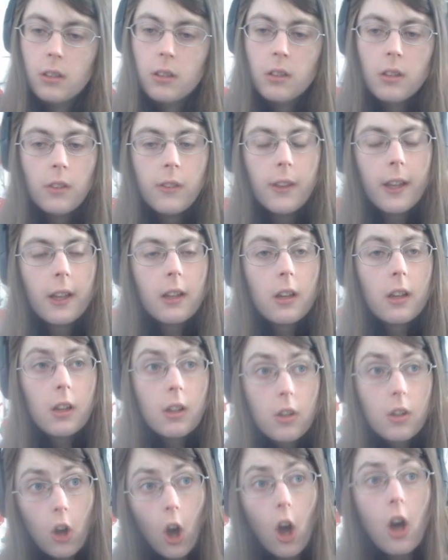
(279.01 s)
that
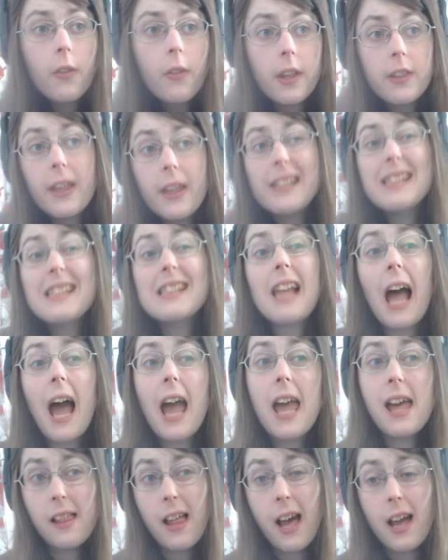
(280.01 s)
call that they
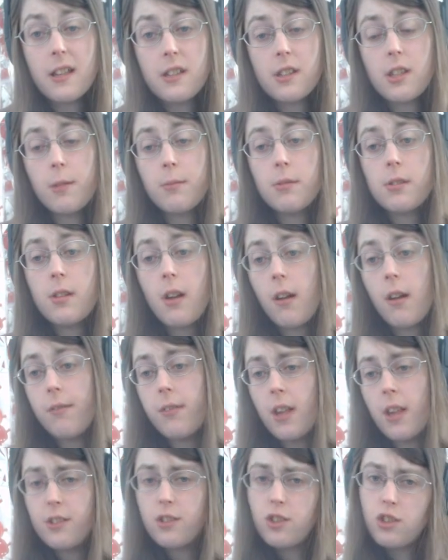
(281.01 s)
stylize themselves
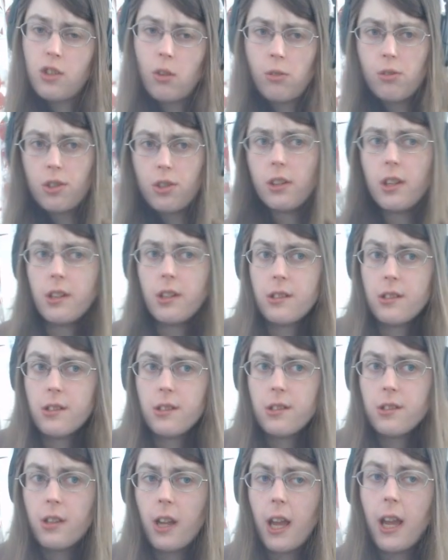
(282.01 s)
as
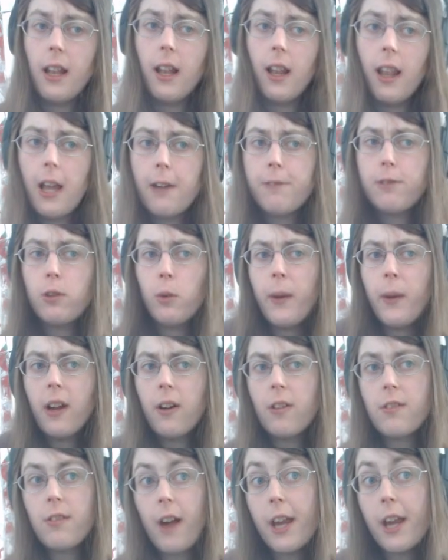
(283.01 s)
socialists and
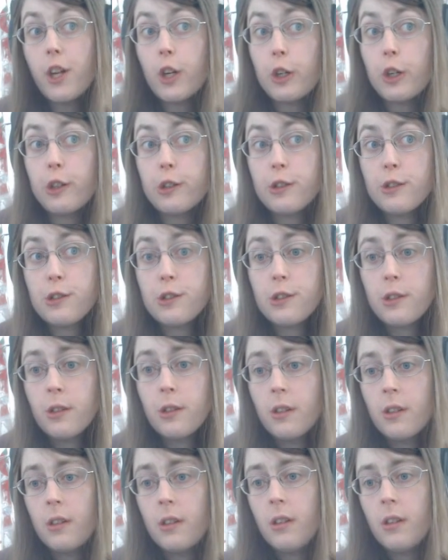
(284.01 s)
left-wing writers.
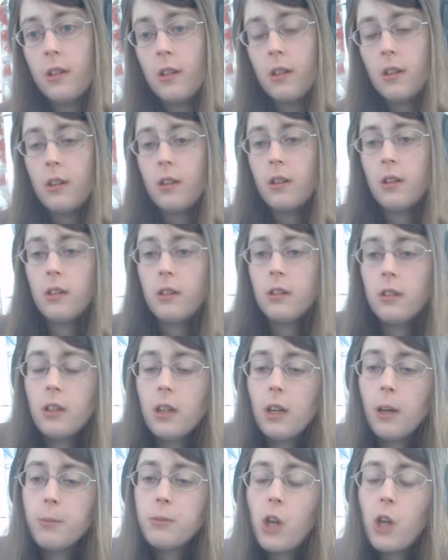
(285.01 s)

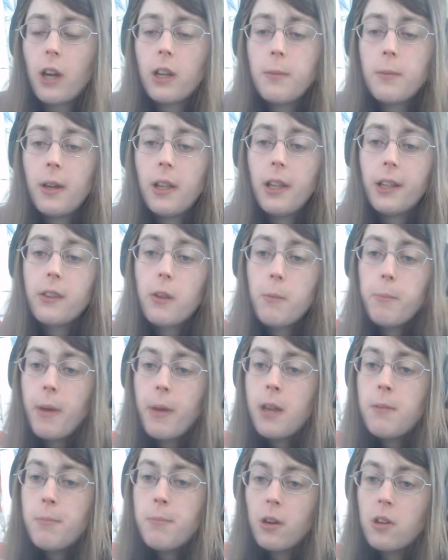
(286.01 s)
I'm talking about like the
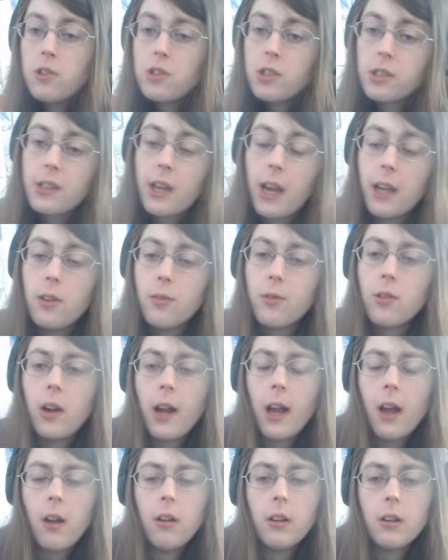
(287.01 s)
Ben Burgess kind of
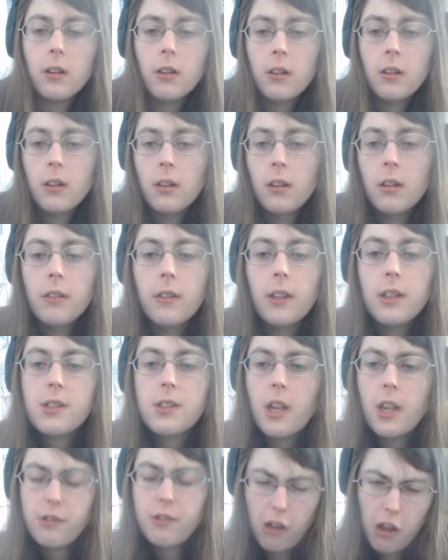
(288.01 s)
crowd that
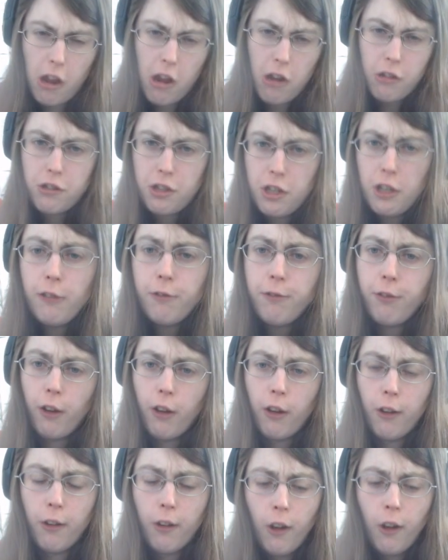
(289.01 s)
says
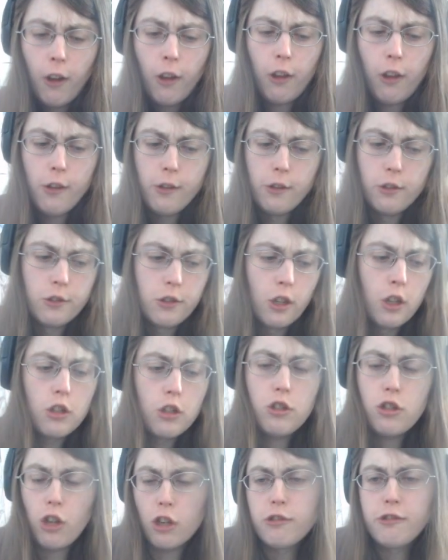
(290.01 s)
Antifa is
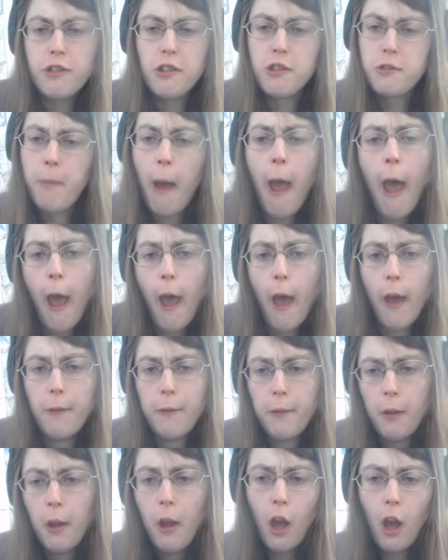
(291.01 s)
just as
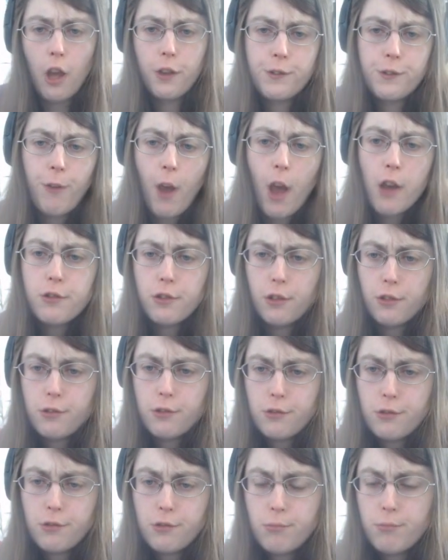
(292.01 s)
bad as
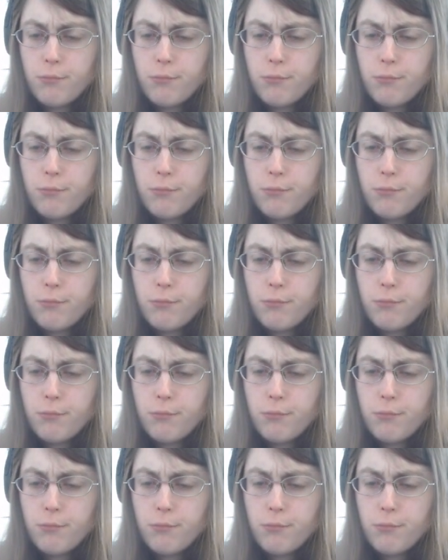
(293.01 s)
fascists.